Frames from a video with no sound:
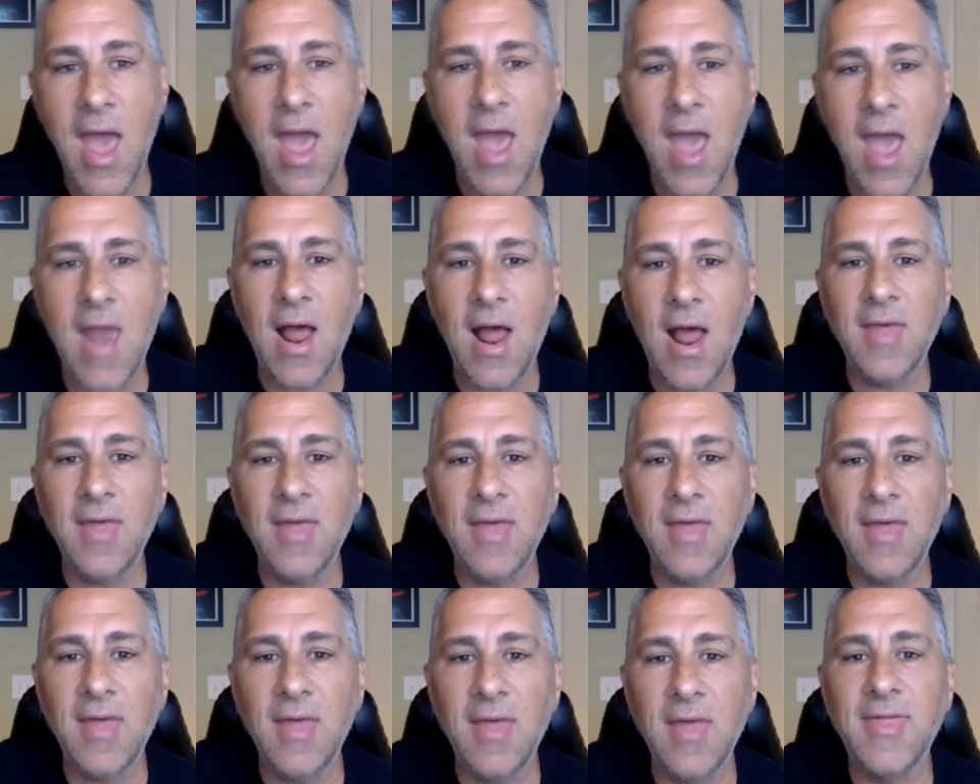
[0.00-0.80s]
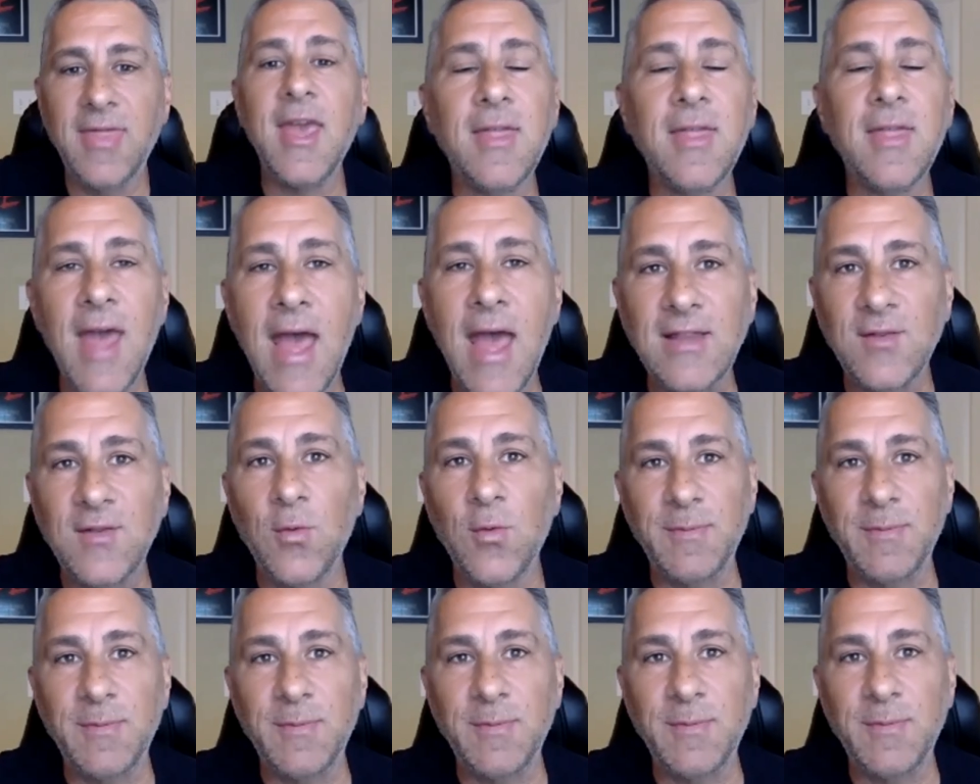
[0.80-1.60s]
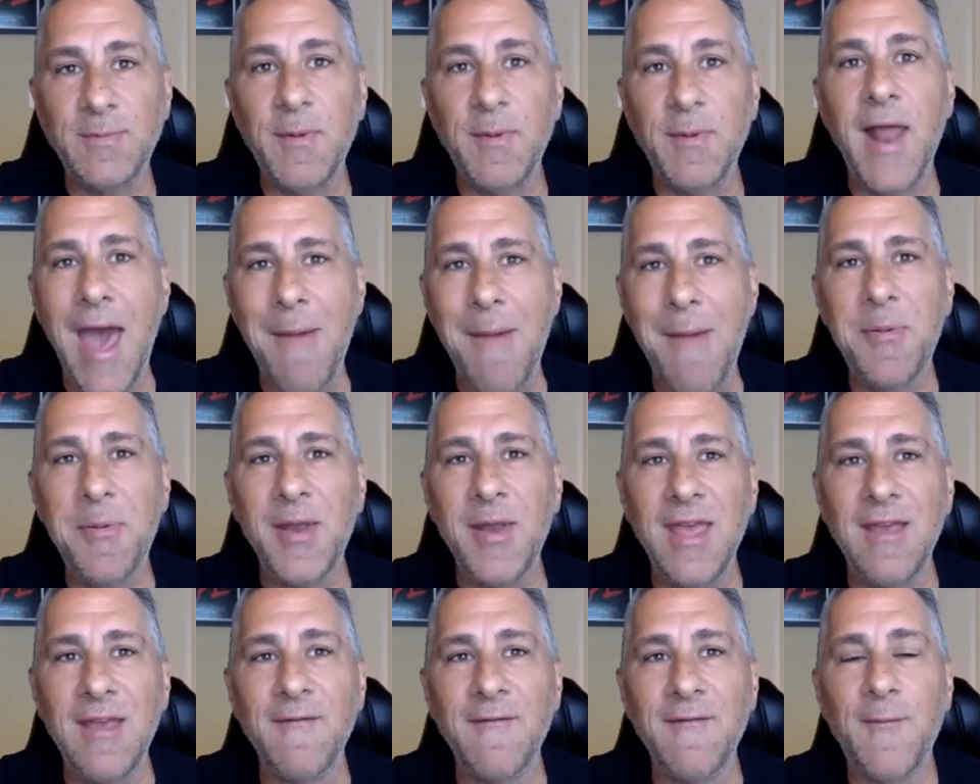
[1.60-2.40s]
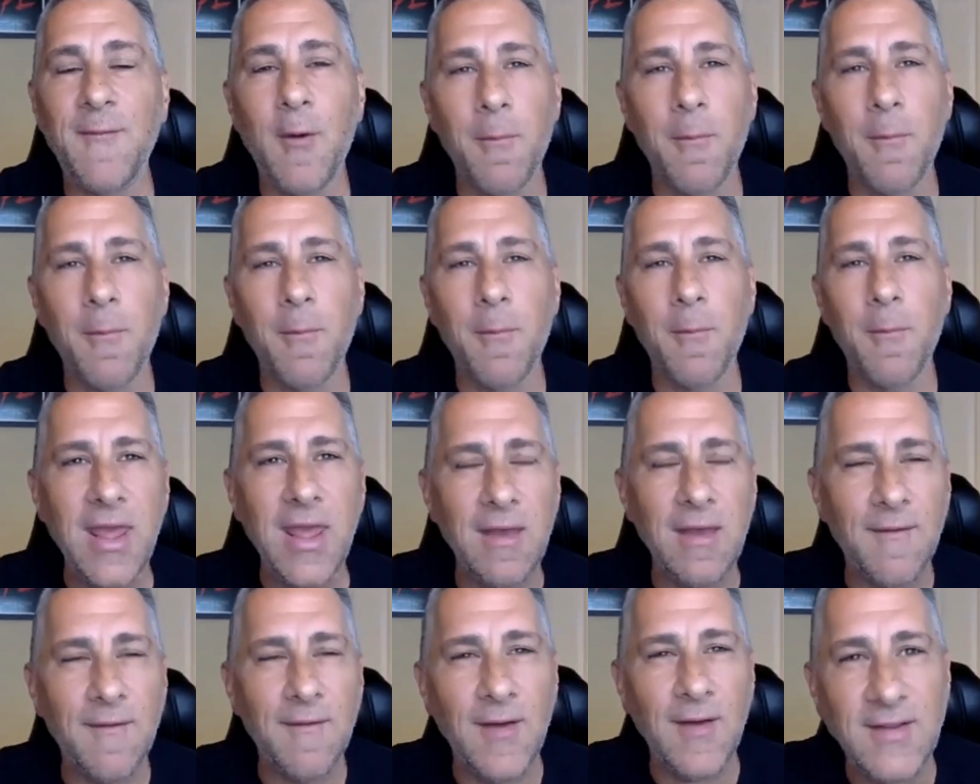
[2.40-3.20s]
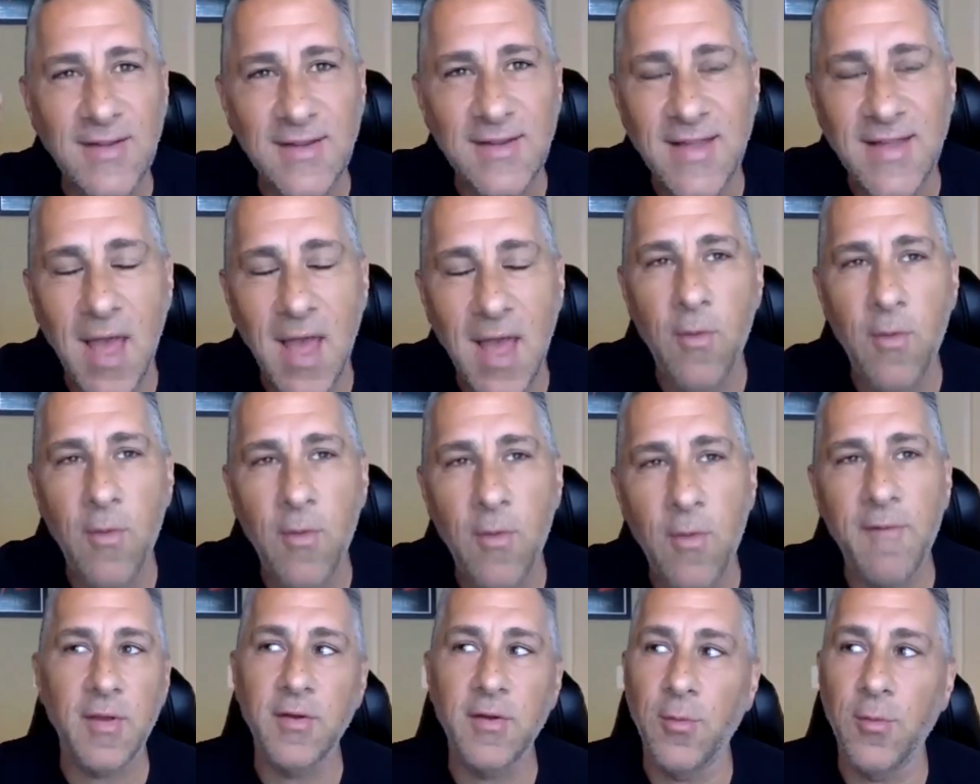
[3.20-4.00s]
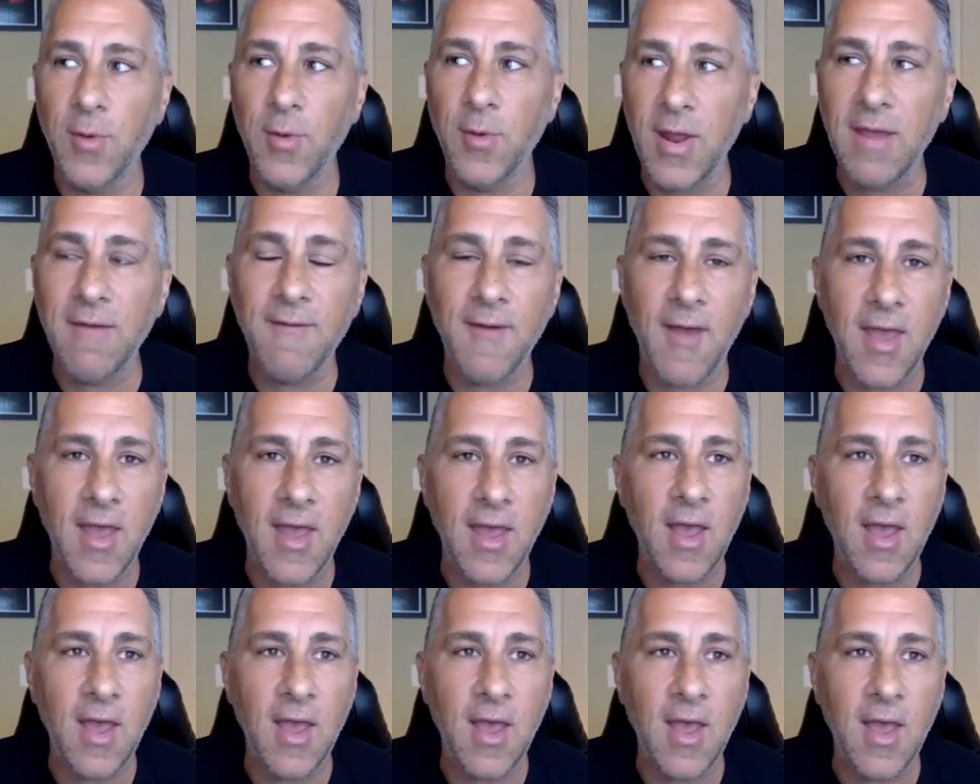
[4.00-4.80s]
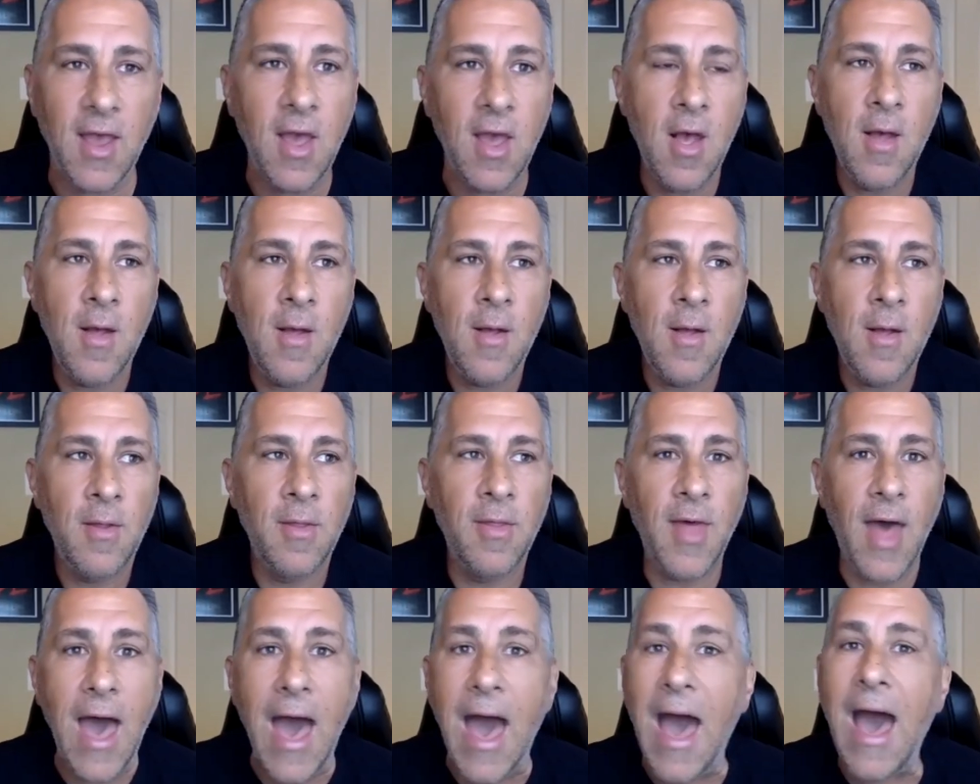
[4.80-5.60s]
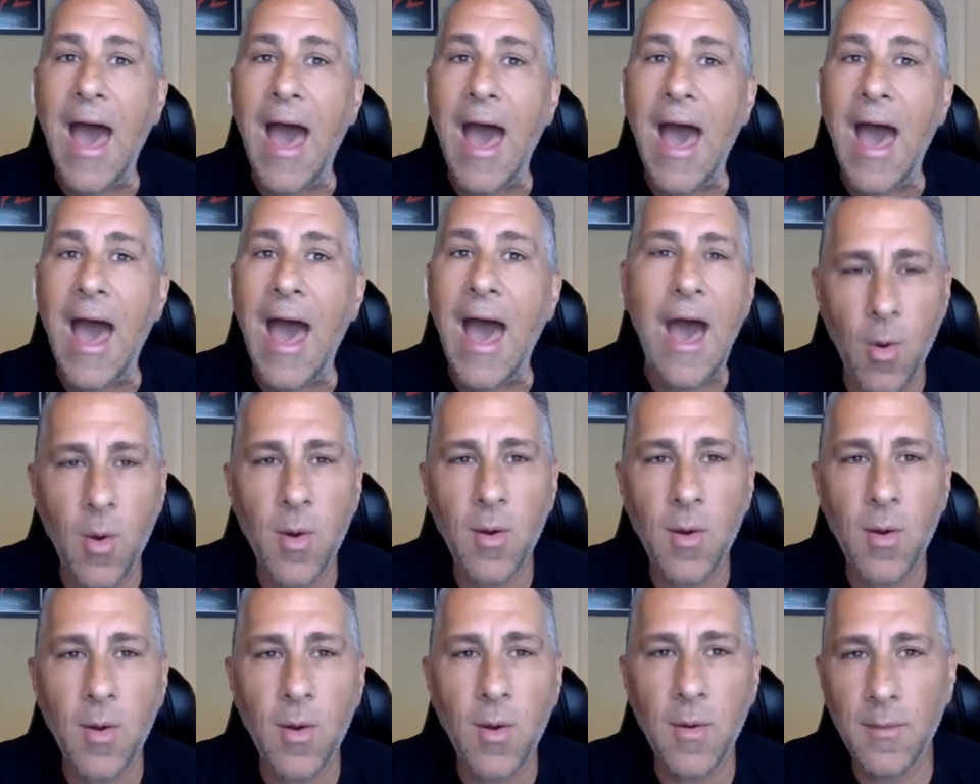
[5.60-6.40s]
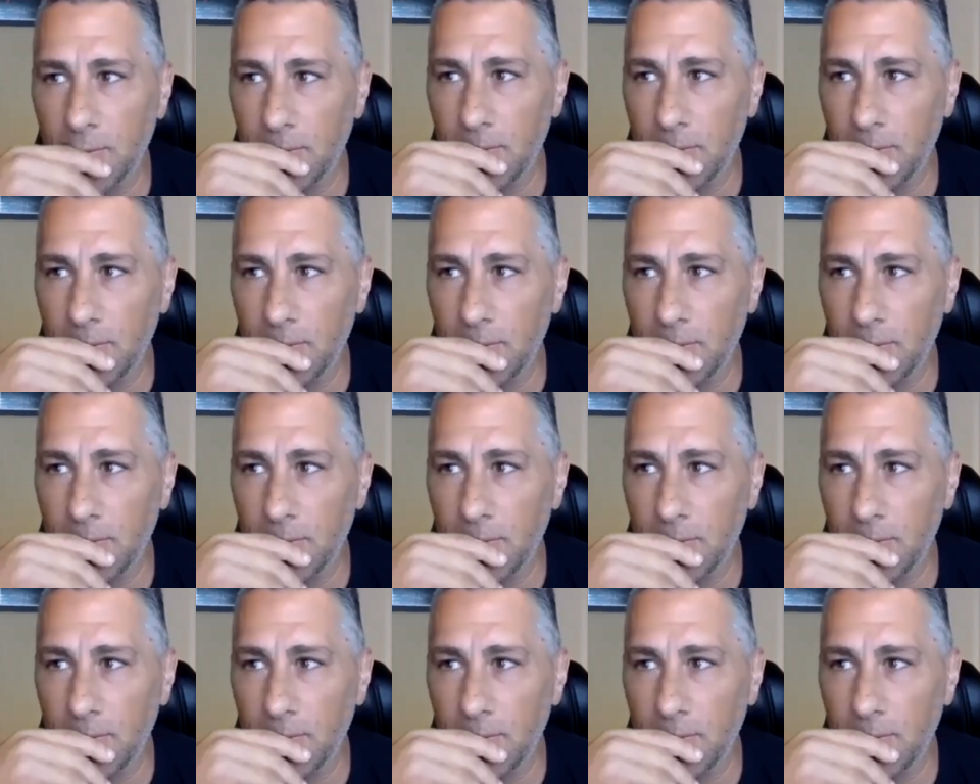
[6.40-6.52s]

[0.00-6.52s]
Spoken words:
And I think that's what's been happening for many of us, is that we've been grieving the how